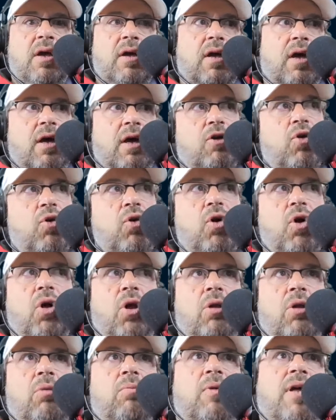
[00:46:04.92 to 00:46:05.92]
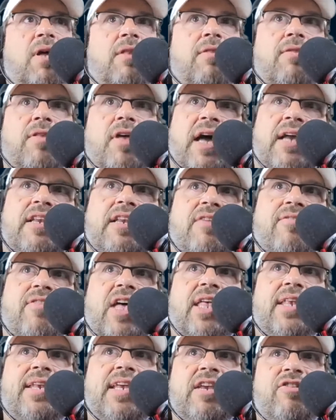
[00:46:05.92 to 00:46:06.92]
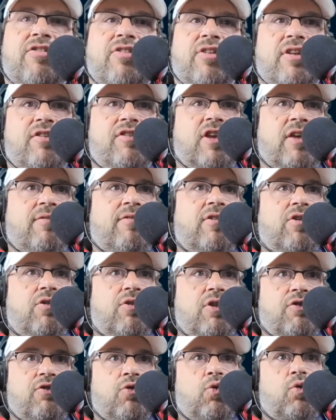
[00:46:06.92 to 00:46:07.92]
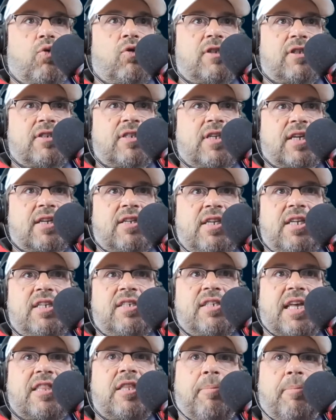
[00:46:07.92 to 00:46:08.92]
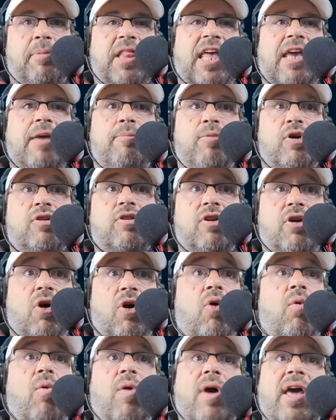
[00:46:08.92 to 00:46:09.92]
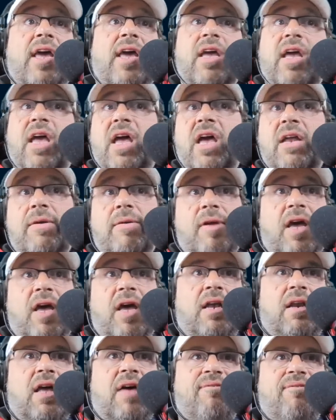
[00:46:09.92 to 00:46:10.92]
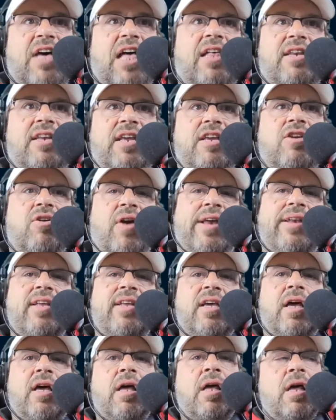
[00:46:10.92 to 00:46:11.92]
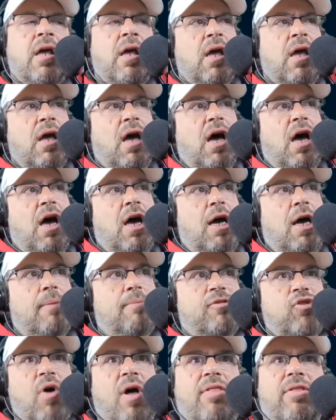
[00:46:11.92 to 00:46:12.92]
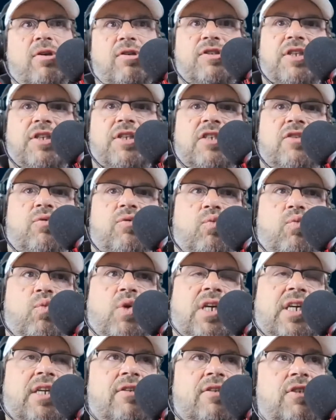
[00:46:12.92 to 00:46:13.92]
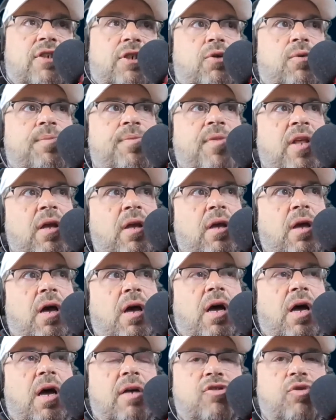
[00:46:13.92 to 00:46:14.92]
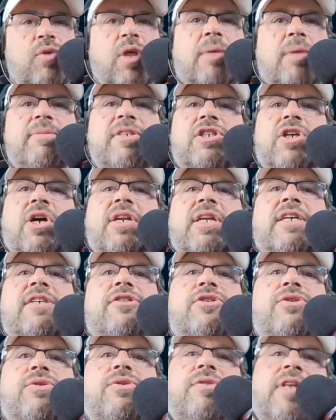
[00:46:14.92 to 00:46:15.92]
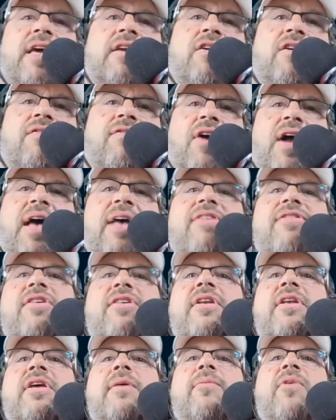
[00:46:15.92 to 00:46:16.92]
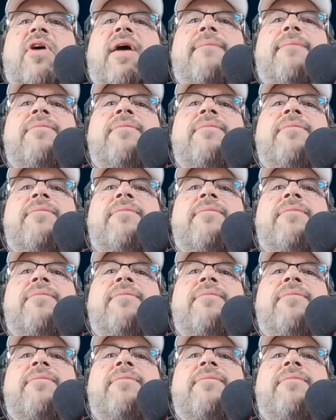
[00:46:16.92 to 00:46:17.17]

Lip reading: Google with idea validation. It's giving you the tools and techniques and the playbook to go away and validate your idea. So all those things we can do. So they'll be starting soon. Thank you for asking, Imran.